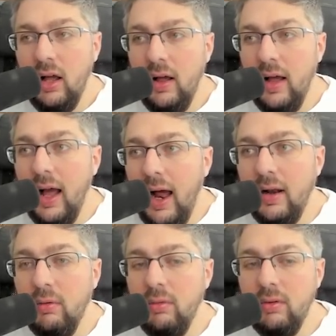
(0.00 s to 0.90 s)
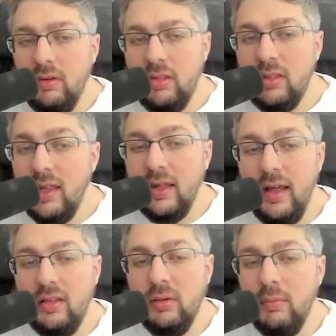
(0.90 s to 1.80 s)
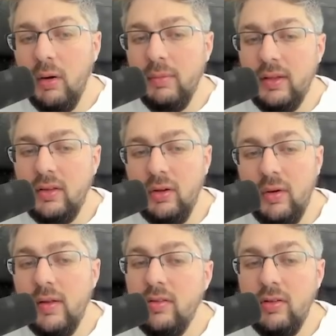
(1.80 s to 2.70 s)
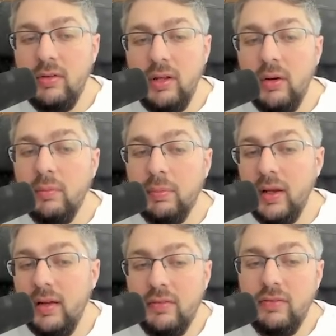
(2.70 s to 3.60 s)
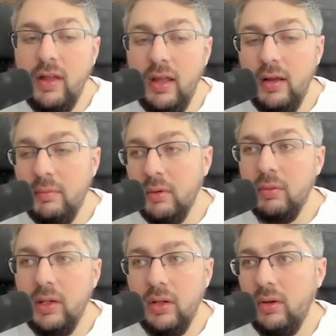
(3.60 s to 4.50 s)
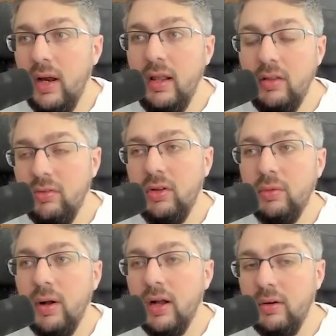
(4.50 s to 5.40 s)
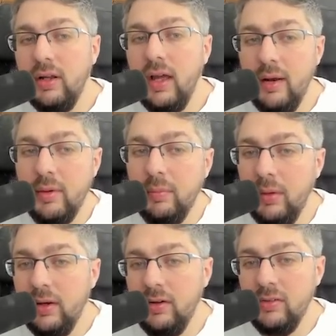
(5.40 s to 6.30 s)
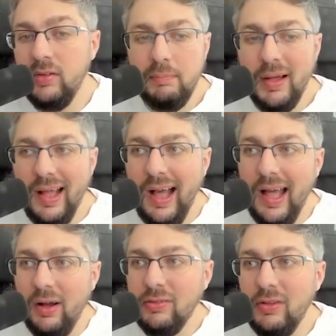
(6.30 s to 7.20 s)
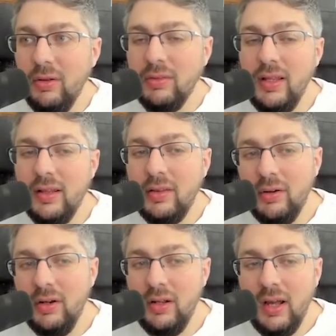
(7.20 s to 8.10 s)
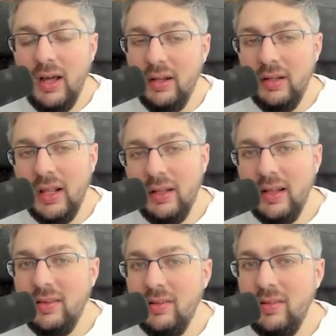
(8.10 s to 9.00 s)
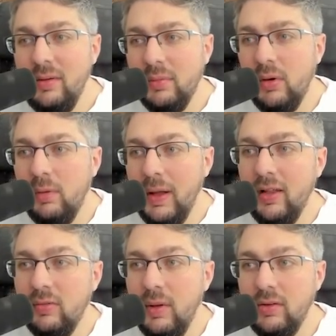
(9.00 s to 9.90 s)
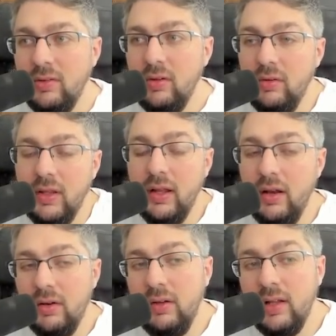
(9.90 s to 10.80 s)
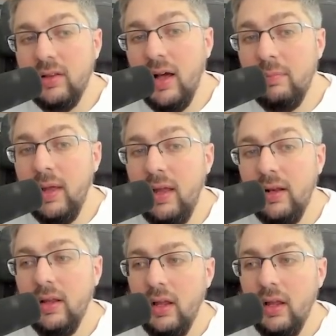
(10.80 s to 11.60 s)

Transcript: I don't think at the moment that they're going to, bring in Fame or Real or any sort of the RØKKR Academy players. But I also don't think that they're going to kind of let this team roll past Major 2 if they get in their top 8.